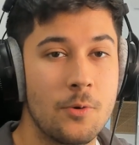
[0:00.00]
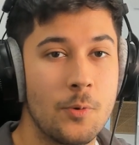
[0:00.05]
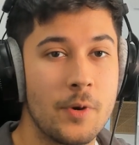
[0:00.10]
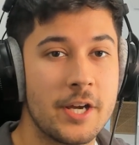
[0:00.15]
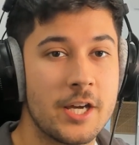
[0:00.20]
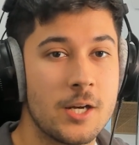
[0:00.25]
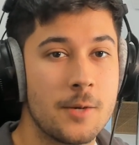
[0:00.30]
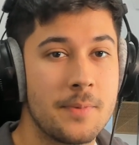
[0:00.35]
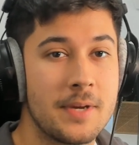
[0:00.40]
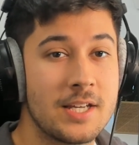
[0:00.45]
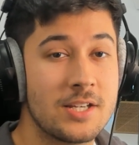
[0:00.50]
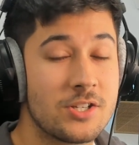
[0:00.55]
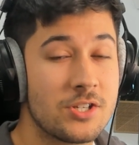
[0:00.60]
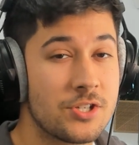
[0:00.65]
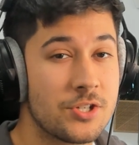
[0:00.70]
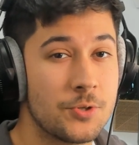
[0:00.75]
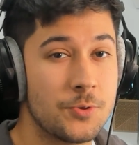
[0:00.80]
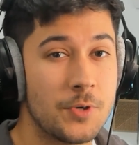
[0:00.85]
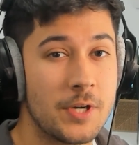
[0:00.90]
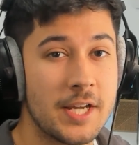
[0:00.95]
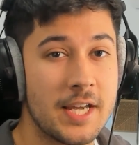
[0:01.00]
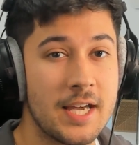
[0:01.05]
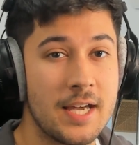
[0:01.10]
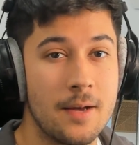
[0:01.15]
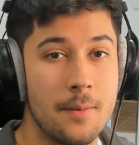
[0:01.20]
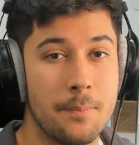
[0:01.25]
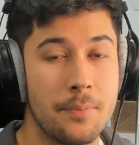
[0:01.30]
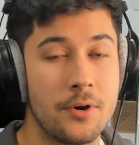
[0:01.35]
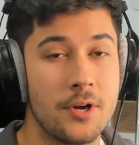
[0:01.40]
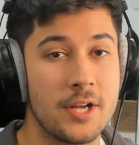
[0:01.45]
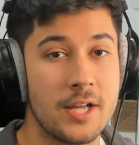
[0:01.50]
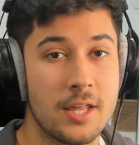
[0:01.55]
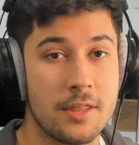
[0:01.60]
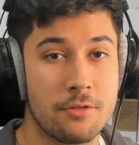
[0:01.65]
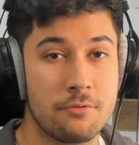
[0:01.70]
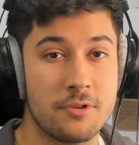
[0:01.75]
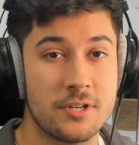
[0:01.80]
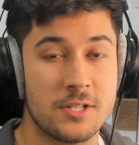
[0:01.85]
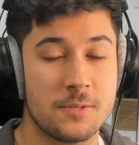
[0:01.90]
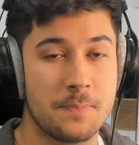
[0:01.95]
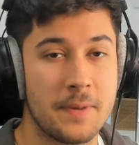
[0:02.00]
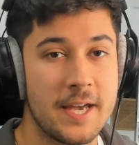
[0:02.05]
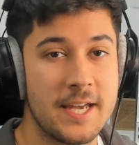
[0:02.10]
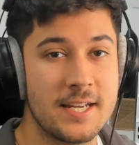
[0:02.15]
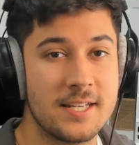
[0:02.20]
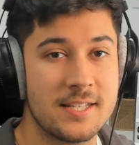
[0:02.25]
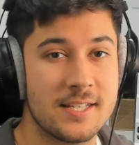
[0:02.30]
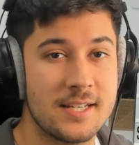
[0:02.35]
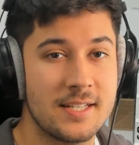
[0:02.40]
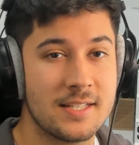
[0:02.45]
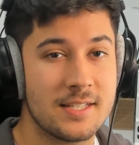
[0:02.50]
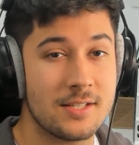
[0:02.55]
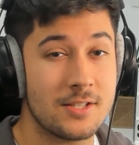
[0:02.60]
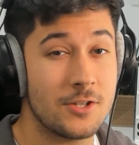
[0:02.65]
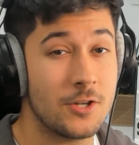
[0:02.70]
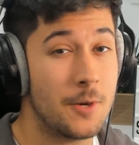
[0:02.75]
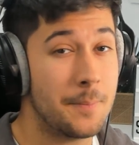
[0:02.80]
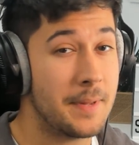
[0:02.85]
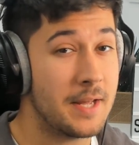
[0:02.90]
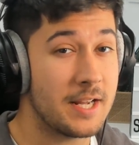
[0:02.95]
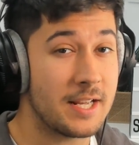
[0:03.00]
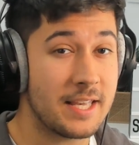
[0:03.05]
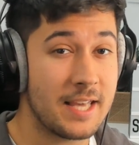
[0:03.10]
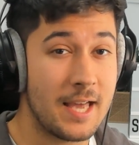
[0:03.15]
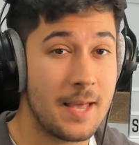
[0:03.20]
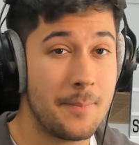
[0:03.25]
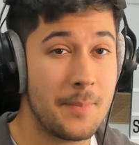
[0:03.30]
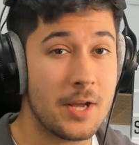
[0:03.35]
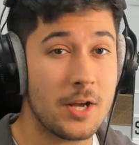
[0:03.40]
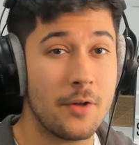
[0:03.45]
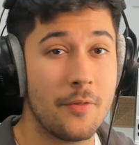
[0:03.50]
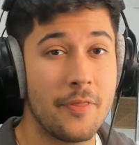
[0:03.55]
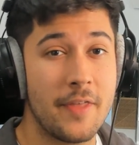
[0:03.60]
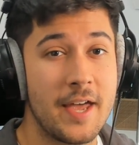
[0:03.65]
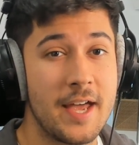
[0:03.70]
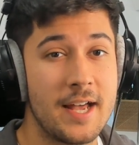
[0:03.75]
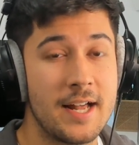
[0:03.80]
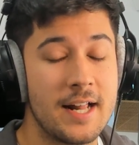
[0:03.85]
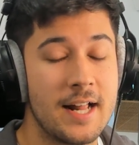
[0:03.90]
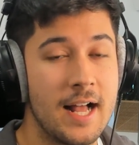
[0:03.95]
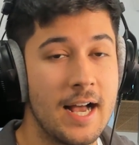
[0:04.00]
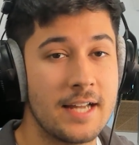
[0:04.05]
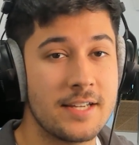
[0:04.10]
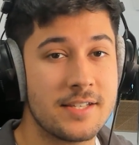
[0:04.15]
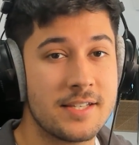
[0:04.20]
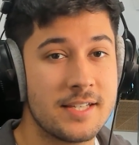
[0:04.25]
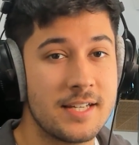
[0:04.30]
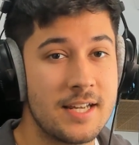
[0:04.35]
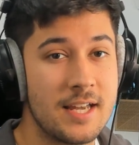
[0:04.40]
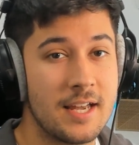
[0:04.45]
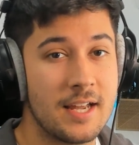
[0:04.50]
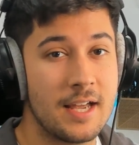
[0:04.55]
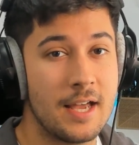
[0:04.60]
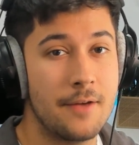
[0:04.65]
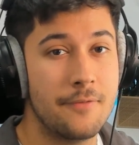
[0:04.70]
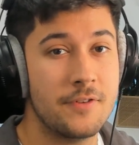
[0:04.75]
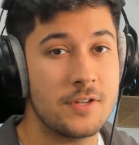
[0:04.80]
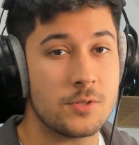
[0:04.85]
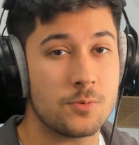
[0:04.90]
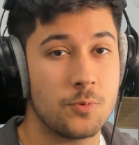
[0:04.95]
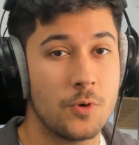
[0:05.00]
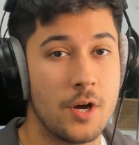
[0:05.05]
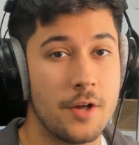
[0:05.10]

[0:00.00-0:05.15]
We're going to be installing it, putting it through its paces, doing a bit of gaming on there, and seeing if it's